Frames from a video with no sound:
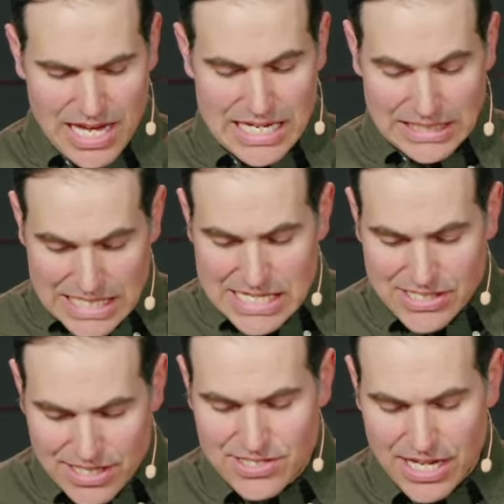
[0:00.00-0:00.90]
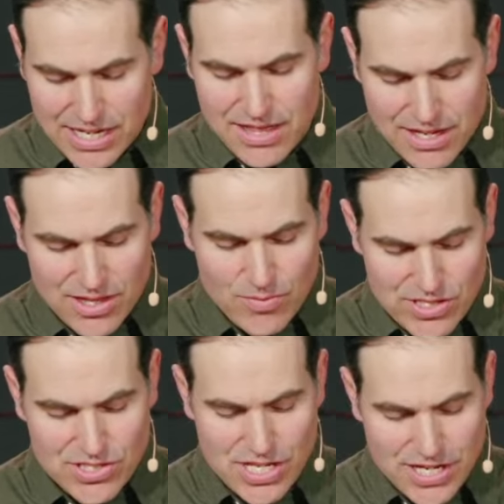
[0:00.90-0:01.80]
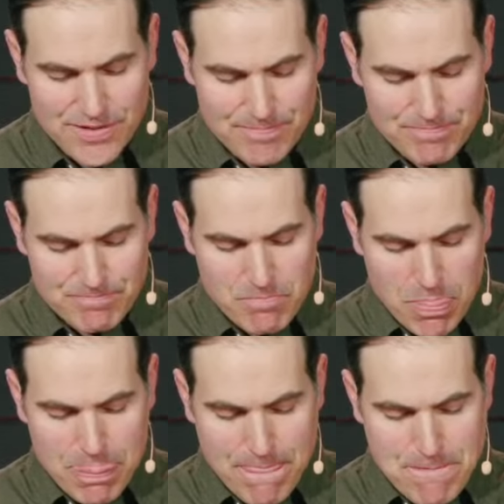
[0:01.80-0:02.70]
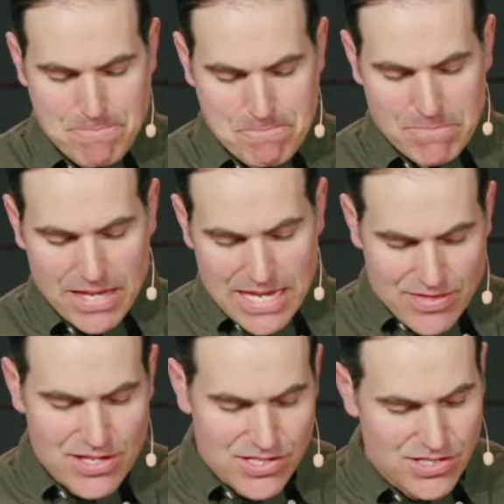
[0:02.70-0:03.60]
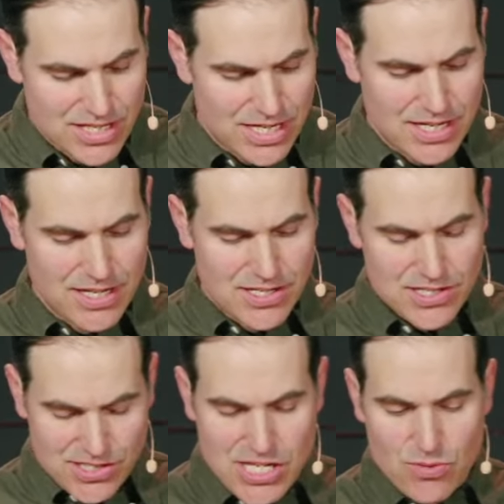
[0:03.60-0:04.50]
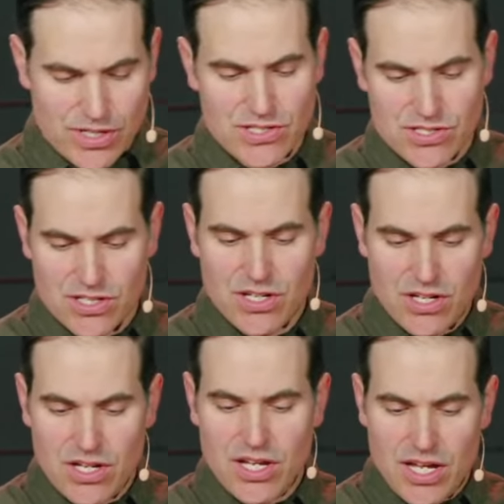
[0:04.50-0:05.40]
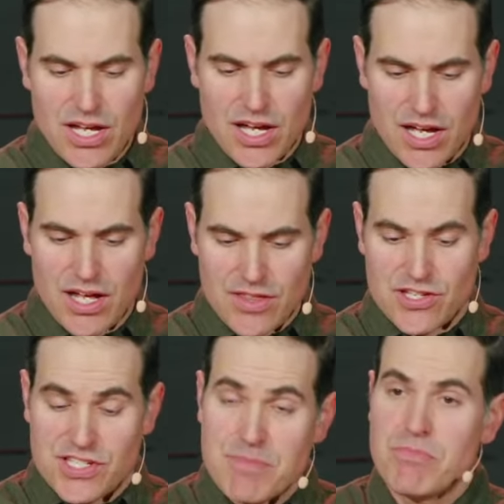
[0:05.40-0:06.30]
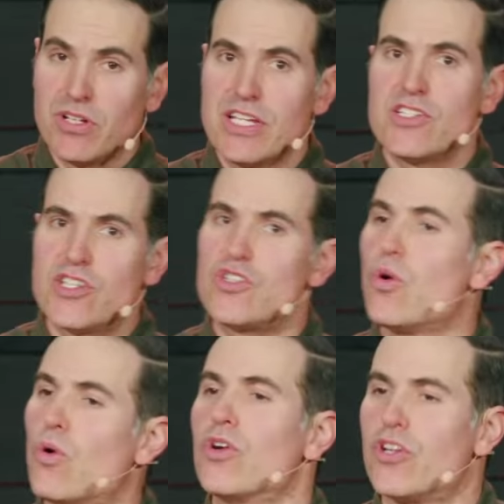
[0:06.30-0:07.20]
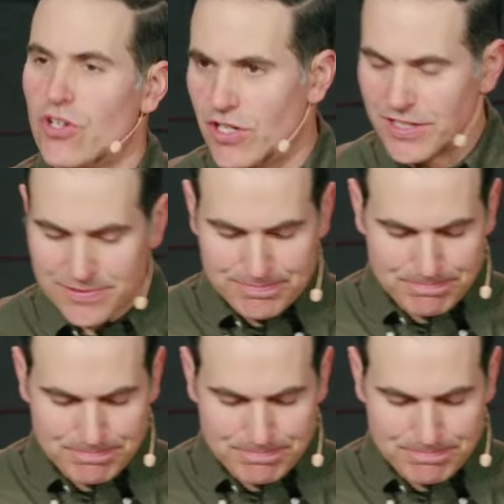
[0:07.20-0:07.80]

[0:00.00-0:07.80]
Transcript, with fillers: And it leads to the second thing that we see in this uh, sequence. Uh, the symbol is the torn curtain.